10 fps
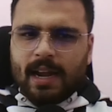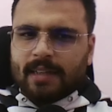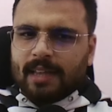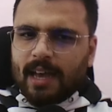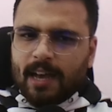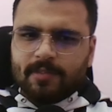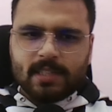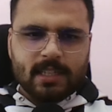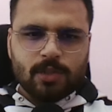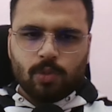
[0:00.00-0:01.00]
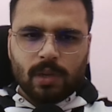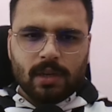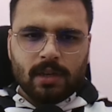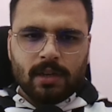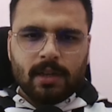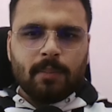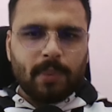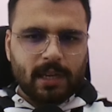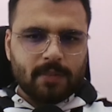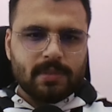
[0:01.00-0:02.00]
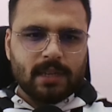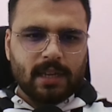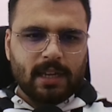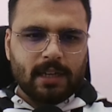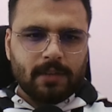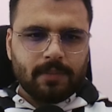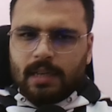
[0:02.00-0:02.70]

and the f6 square becomes the key.